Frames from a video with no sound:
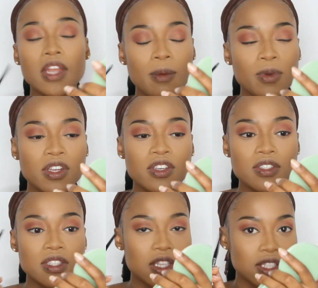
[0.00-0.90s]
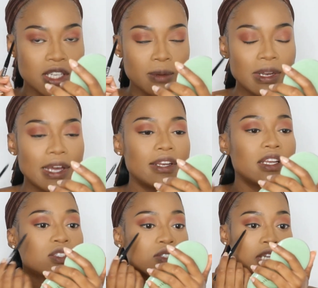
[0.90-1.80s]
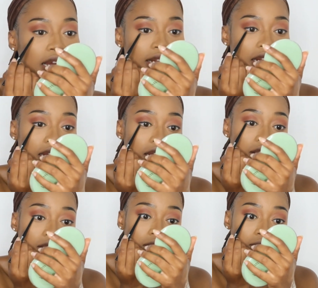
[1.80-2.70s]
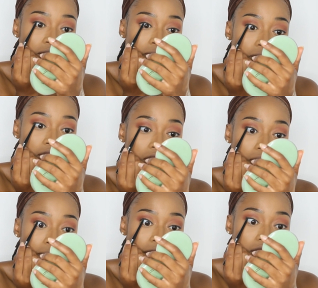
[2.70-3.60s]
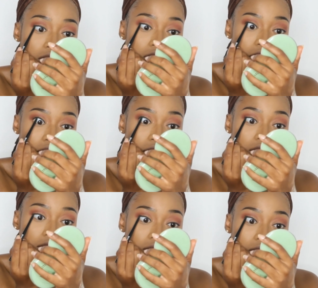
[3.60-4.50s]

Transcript: I'm going to use the same liner to tight line my upper lash line.